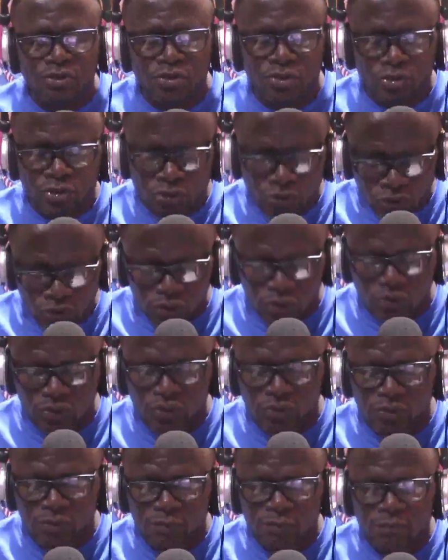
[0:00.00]
to.
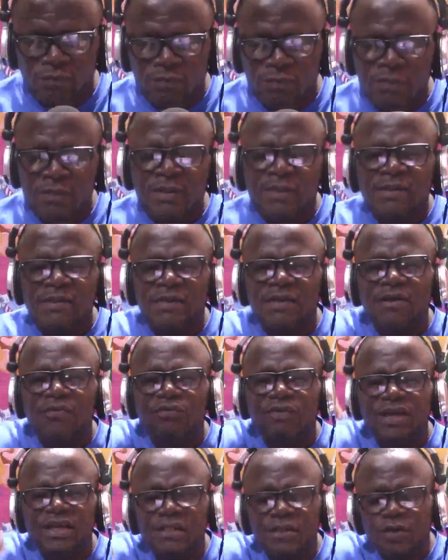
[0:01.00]
The
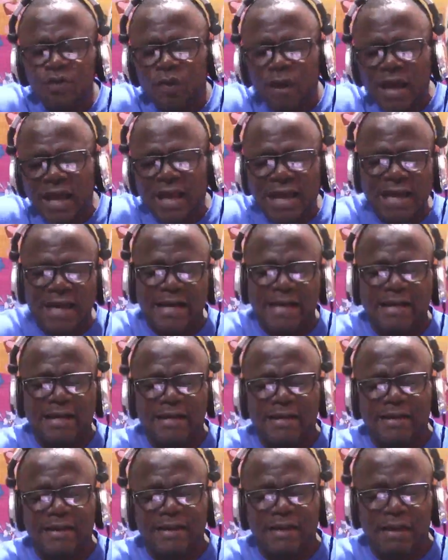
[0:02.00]
reason
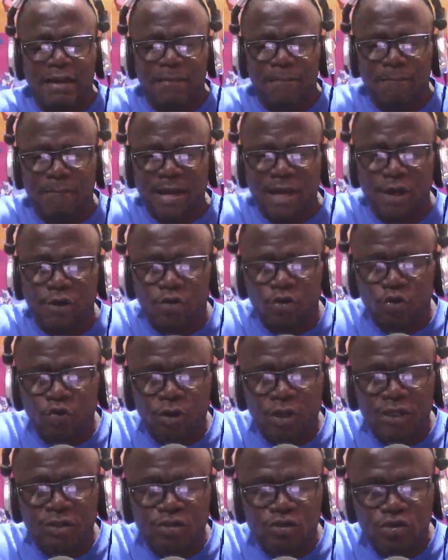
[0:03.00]
why Michael
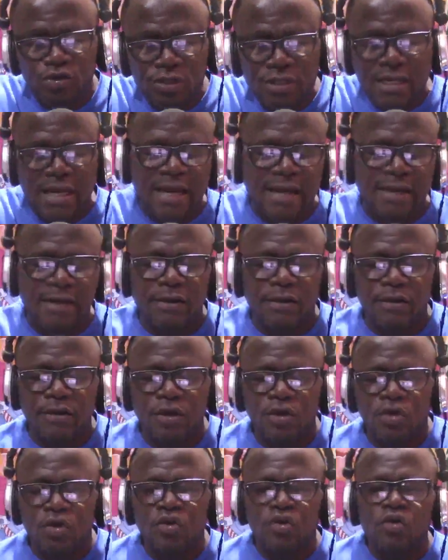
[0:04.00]
Kwe Jr.
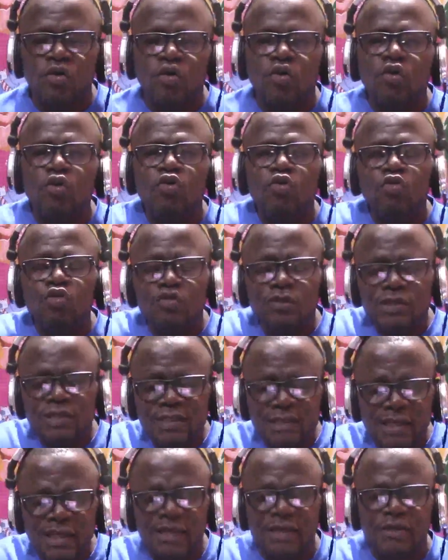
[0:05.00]

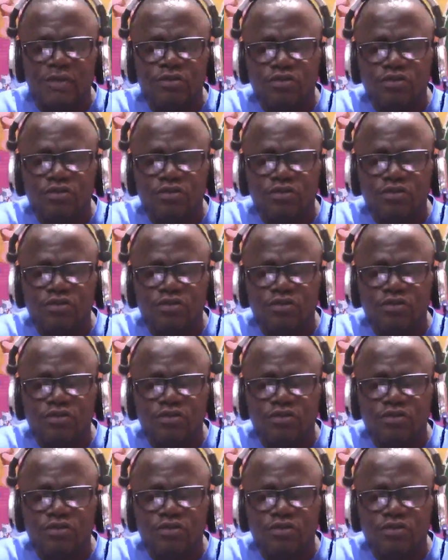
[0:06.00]
Olusi